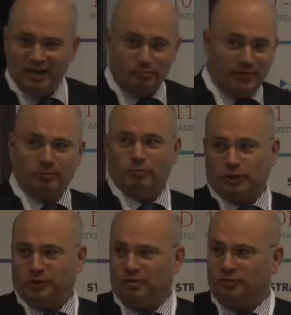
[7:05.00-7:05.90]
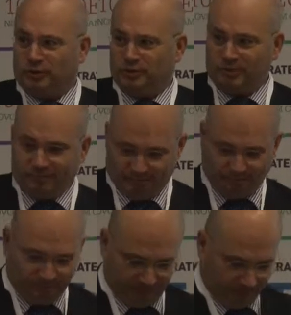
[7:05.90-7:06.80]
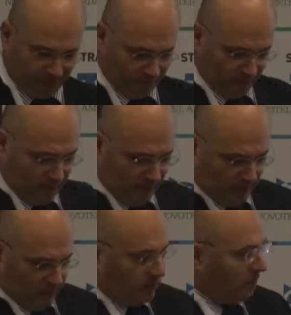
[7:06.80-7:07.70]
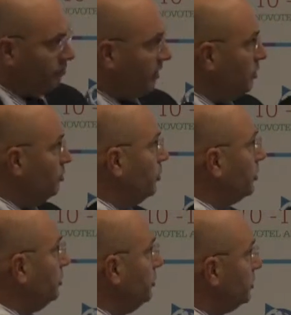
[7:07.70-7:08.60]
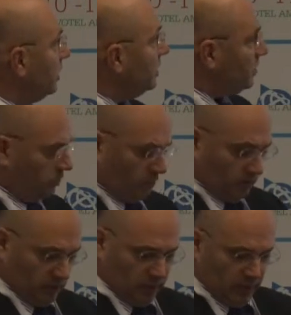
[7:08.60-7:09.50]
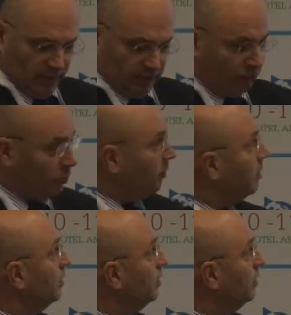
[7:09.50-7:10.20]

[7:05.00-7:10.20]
had big project overruns. In Vredenburg and Utrecht, or the A4.